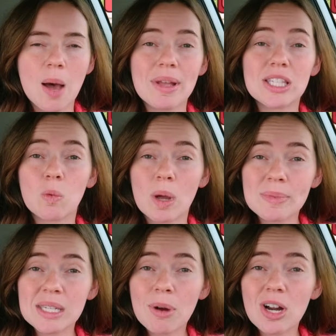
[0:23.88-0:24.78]
It's a
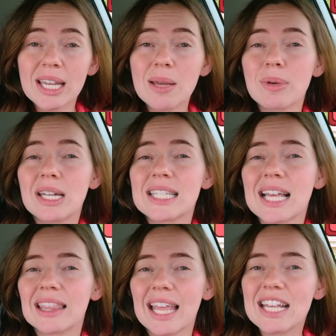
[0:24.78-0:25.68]
Whimsy Market, but it's
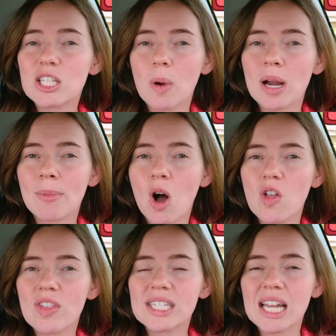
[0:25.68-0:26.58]
at Lake Square
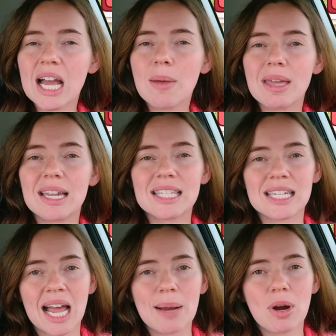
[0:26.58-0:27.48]
Mall this time, and it's
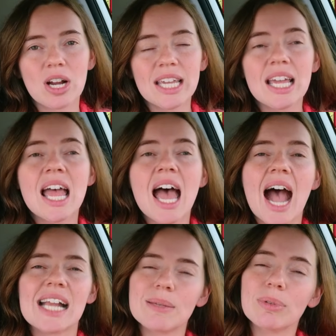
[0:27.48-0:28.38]
a night market.
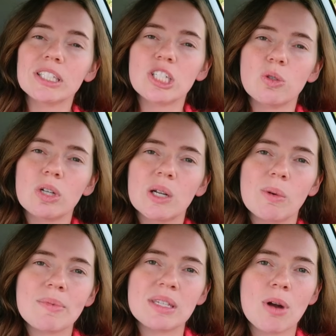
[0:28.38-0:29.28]
I typically do good at
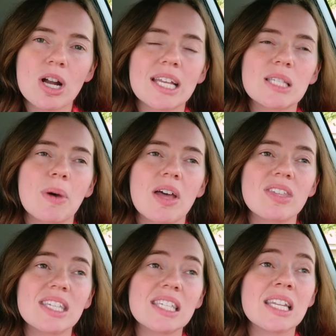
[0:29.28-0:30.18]
Whimsy Markets, but
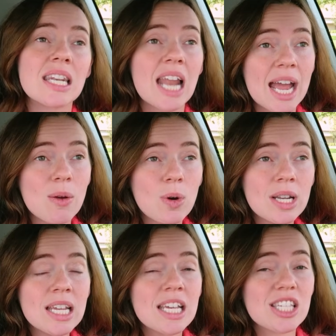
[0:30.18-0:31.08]
this is a night
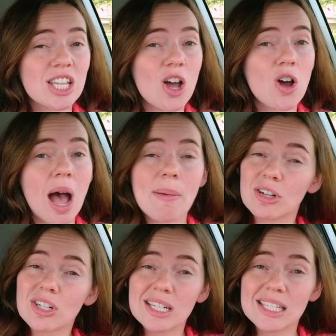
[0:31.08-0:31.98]
one, so I'm
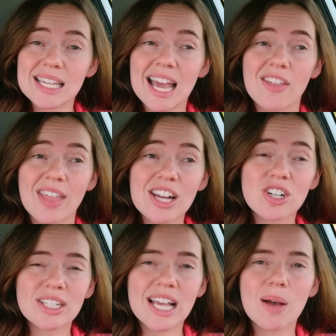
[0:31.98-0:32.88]
interested to see how that
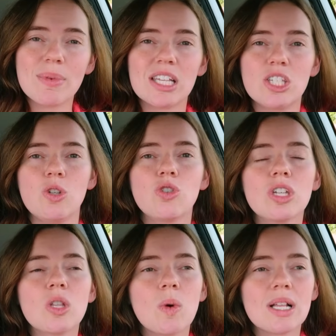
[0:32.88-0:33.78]
turns out, because
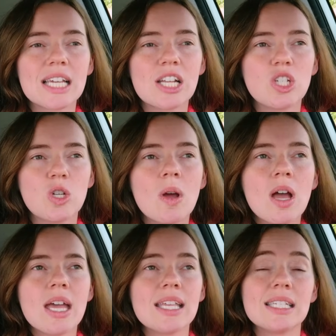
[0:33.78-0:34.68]
usually the ones I do
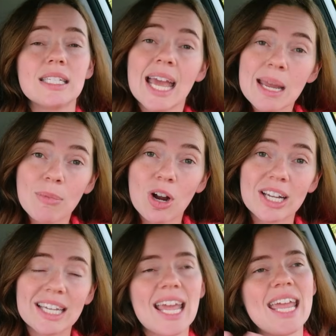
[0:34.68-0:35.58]
is a day
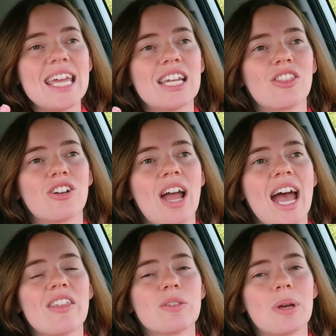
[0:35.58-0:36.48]
market, and they're
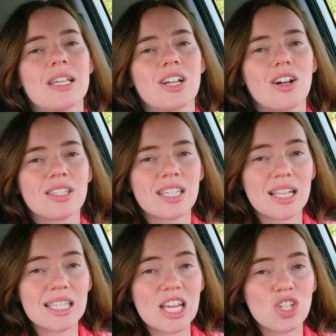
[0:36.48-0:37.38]
at this place called
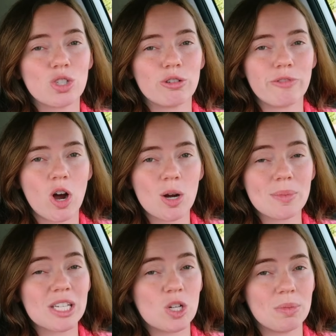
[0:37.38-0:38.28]
Sensational
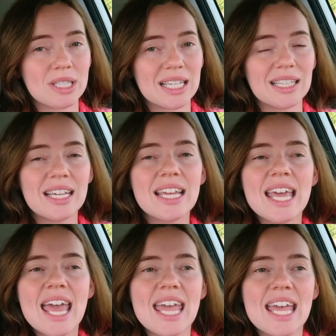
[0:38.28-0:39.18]
Farms in Umatilla,
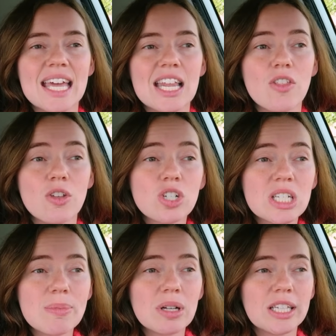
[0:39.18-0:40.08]
and those are
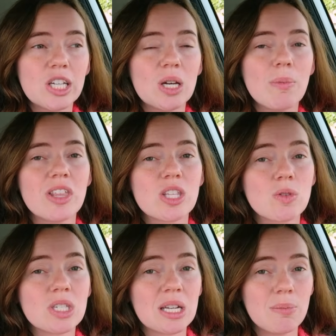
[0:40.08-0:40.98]
typically good, but this
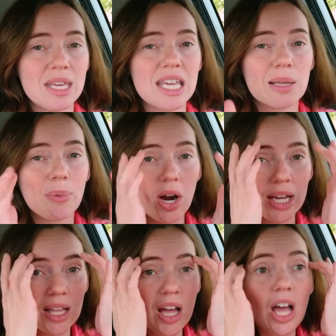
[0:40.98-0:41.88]
one's going to be in the
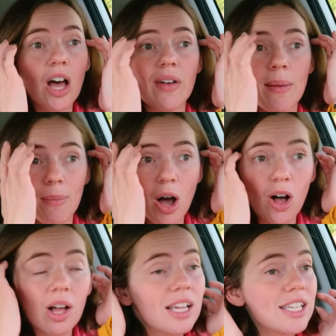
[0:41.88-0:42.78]
parking lot of a
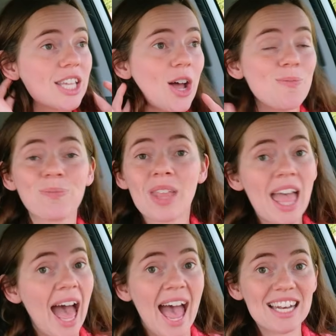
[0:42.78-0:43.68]
mall, so
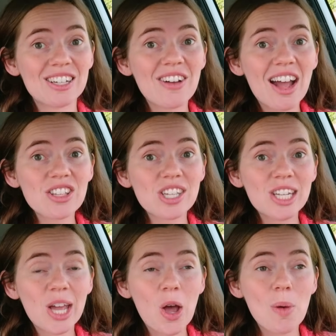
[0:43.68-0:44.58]
I don't know how it's
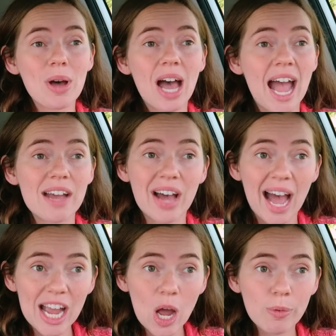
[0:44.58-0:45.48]
gonna go, but I have
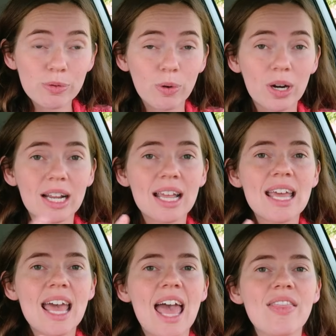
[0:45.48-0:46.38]
high hopes for it.
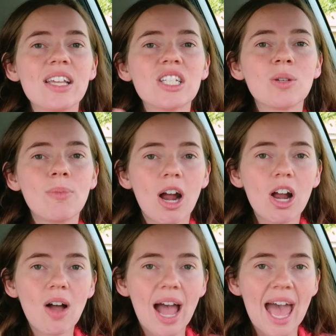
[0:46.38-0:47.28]
And then
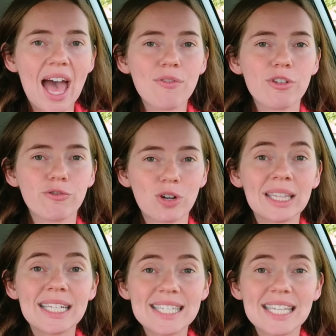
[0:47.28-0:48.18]
tomorrow I have the
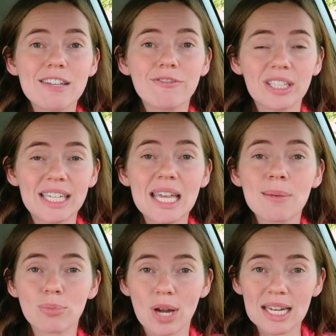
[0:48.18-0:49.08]
Friendly City Fleet
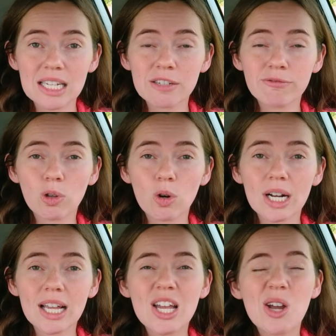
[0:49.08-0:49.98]
in Bradenton,
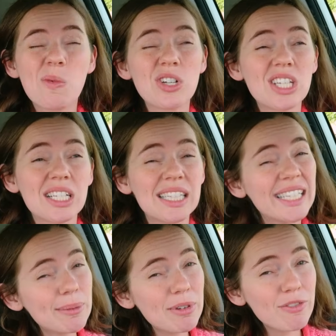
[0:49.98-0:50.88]
Florida, which is a
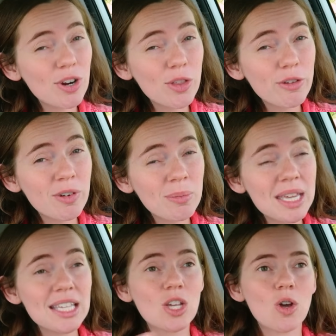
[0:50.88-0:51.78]
little bit further from
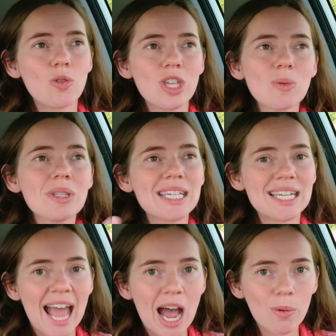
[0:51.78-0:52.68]
me. So this one's like
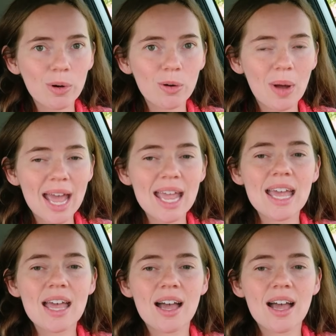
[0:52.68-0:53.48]
an hour away.